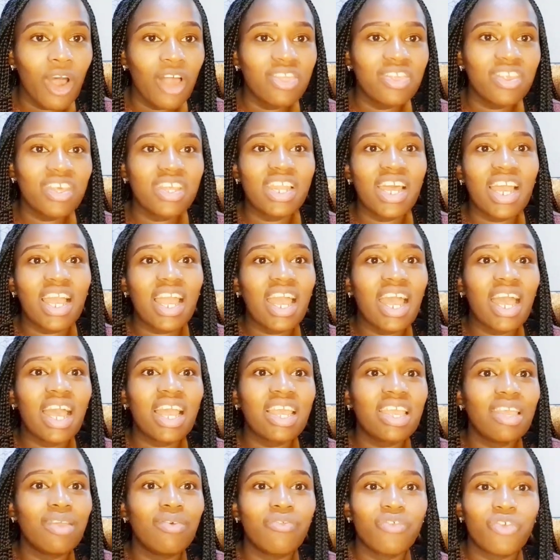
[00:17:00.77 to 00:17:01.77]
Then a car
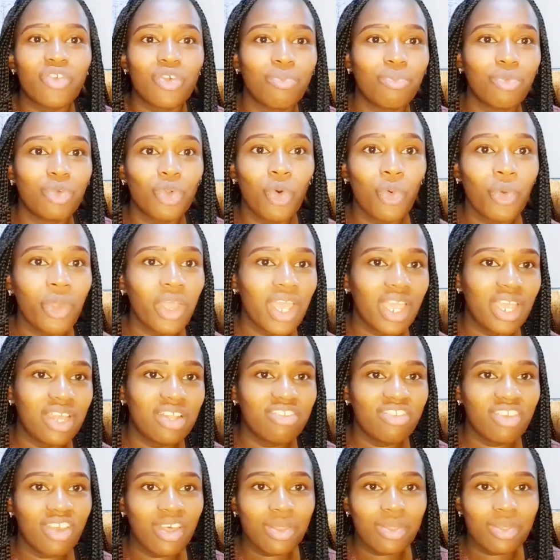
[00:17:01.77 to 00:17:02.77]
came from nowhere
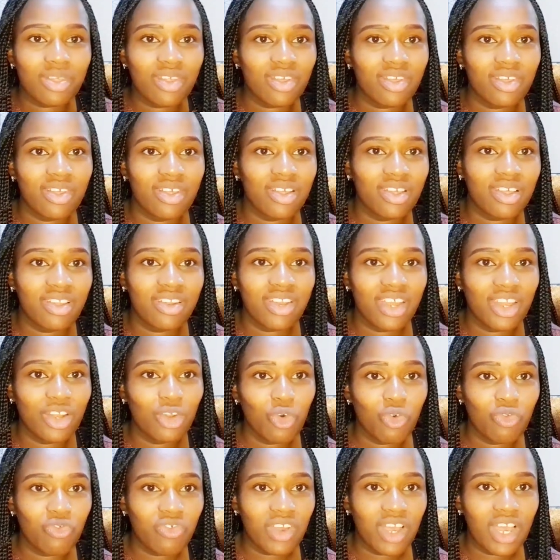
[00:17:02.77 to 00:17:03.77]
and just ran
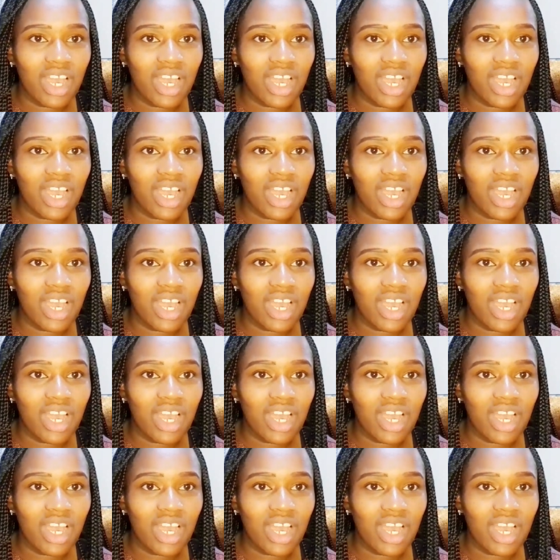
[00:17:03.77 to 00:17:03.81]
over